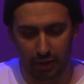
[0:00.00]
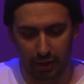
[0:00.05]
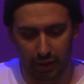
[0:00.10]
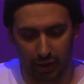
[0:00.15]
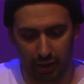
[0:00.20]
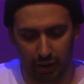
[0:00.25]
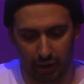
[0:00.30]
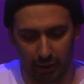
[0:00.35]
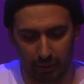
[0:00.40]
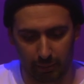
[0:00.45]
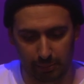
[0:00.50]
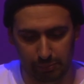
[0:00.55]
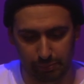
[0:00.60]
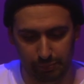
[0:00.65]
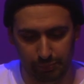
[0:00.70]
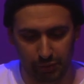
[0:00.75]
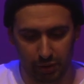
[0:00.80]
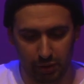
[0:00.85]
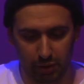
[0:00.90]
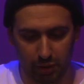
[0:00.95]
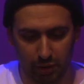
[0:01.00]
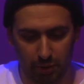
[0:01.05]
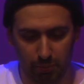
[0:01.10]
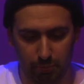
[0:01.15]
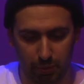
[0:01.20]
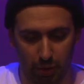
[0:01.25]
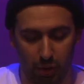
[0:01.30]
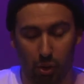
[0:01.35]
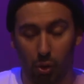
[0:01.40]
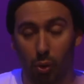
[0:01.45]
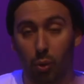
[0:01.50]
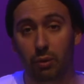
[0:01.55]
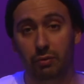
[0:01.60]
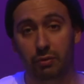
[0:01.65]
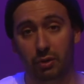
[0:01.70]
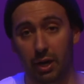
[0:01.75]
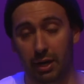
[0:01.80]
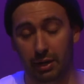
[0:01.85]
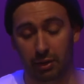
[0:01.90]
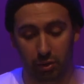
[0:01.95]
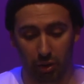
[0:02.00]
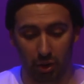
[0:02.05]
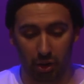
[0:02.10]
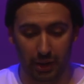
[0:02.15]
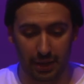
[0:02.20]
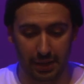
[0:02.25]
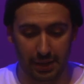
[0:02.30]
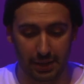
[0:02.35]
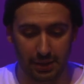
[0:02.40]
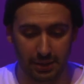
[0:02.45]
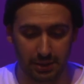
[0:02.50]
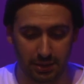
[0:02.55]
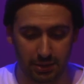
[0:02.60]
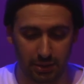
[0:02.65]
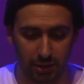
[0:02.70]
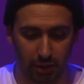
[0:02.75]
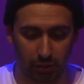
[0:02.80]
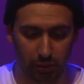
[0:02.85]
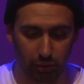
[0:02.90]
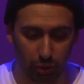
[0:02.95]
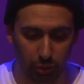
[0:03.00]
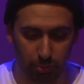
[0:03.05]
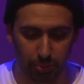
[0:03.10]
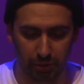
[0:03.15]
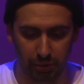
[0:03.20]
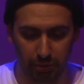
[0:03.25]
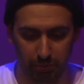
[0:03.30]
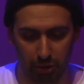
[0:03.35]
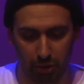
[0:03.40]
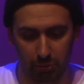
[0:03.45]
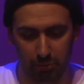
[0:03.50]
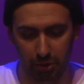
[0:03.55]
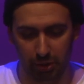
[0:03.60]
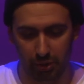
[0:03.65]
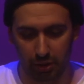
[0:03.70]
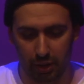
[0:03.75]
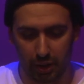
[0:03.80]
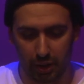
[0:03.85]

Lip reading: But all we've kind of got is a loop at the moment.